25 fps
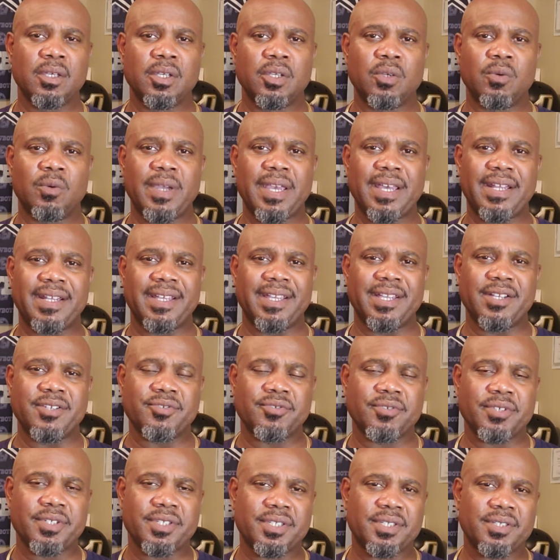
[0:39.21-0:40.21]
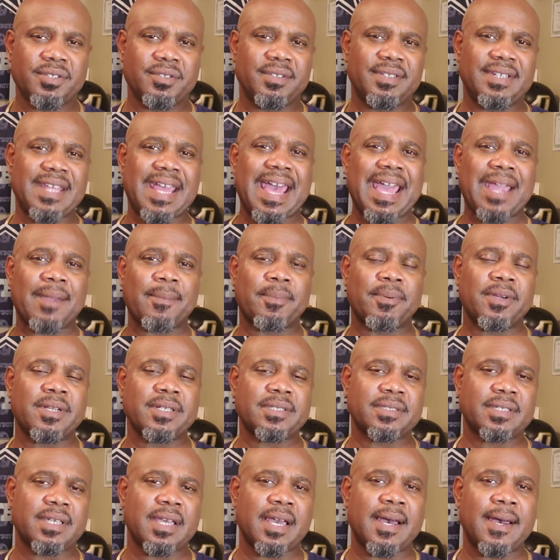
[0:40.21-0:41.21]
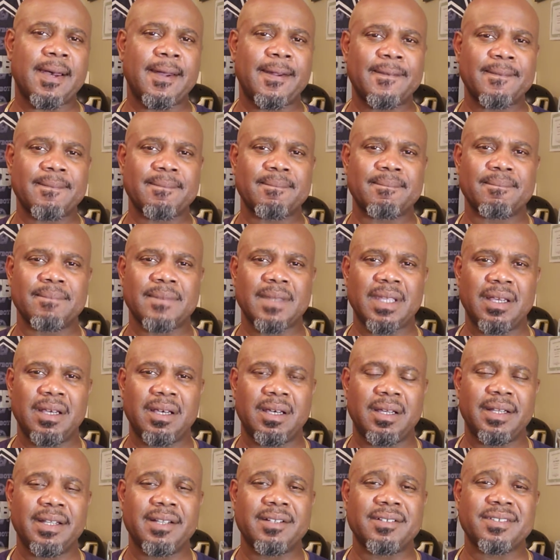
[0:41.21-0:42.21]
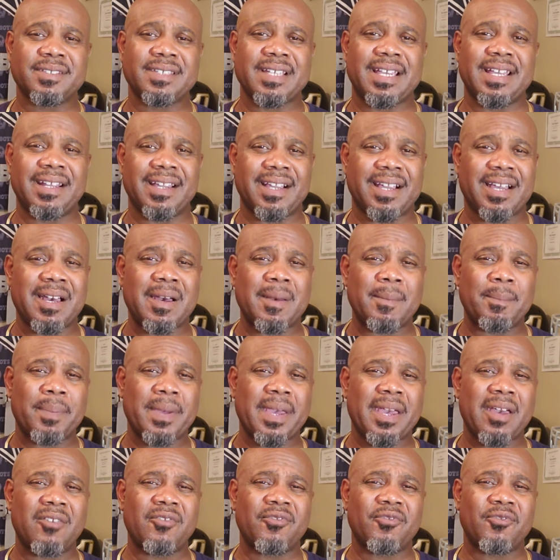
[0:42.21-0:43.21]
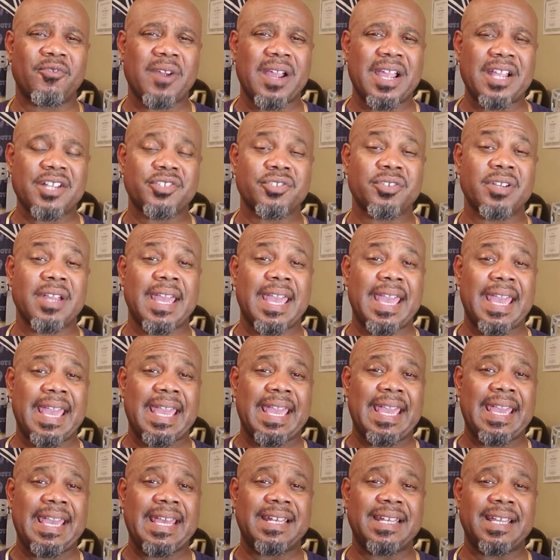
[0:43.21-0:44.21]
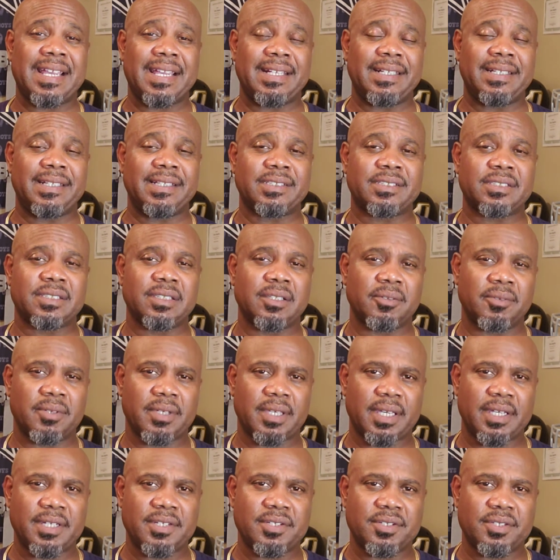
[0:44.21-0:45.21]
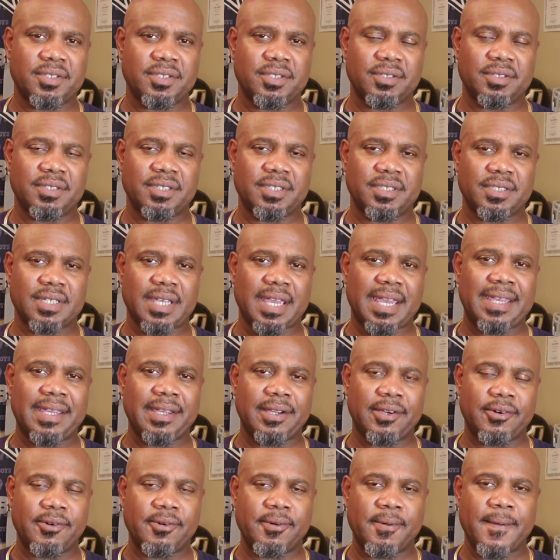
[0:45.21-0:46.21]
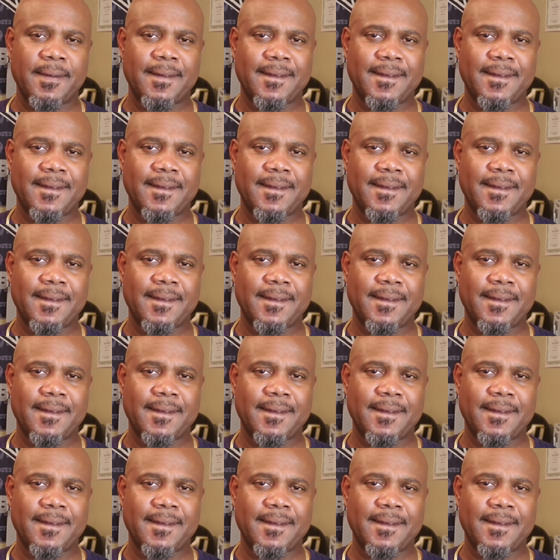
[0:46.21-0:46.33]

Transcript: We had an injury to Dak Prescott. They're saying a compound fracture and a dislocation to his ankle.